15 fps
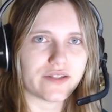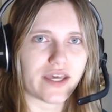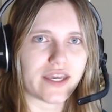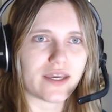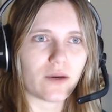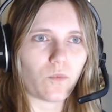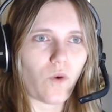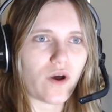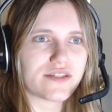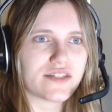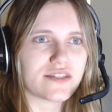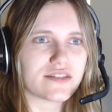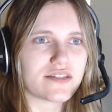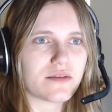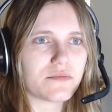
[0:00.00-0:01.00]
Like, it
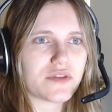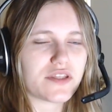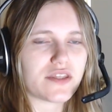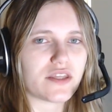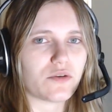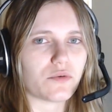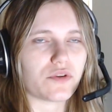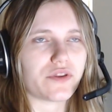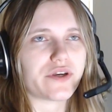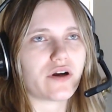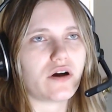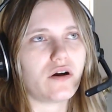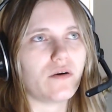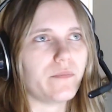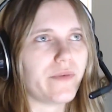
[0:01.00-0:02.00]
wasn't something that you were
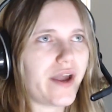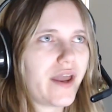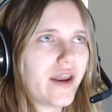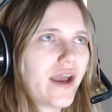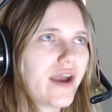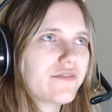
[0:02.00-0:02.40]
like, oh man,